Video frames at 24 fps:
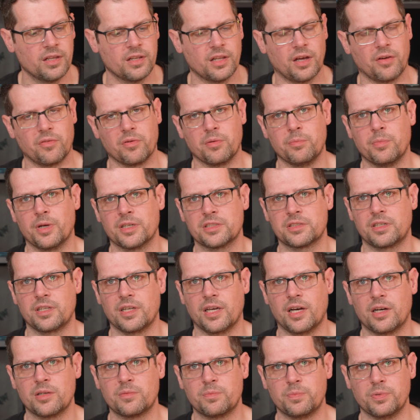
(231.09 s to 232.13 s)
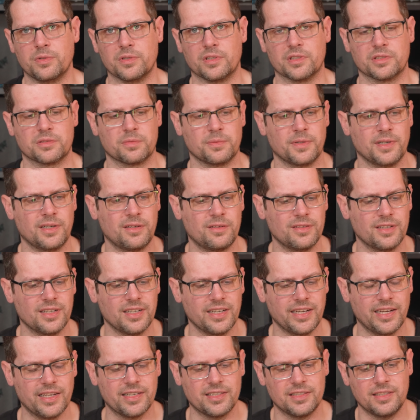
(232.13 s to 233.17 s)
Now we measured the output as well.
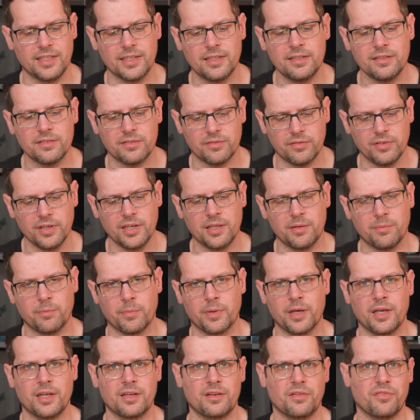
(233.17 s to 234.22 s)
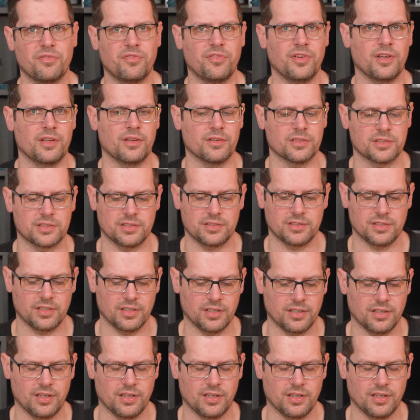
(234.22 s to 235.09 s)
It didn't really make the figures